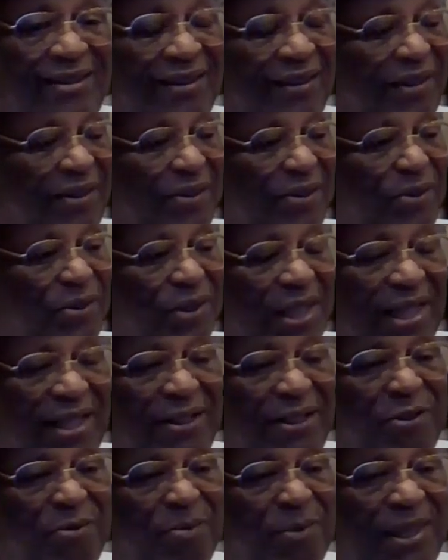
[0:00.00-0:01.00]
All those
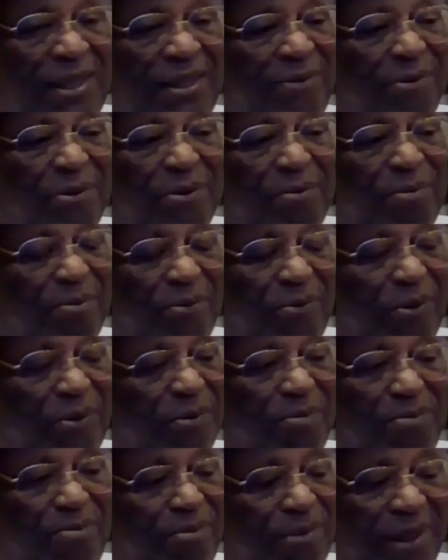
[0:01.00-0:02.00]
guys, man, were
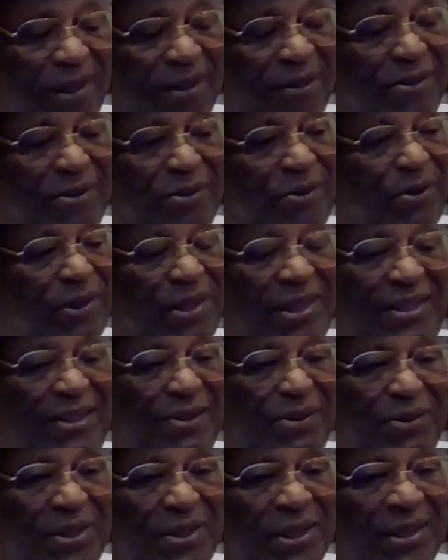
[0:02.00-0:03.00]
belonging to the
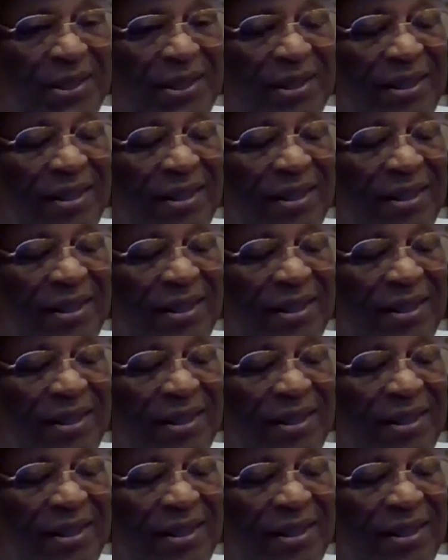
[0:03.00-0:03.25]
union.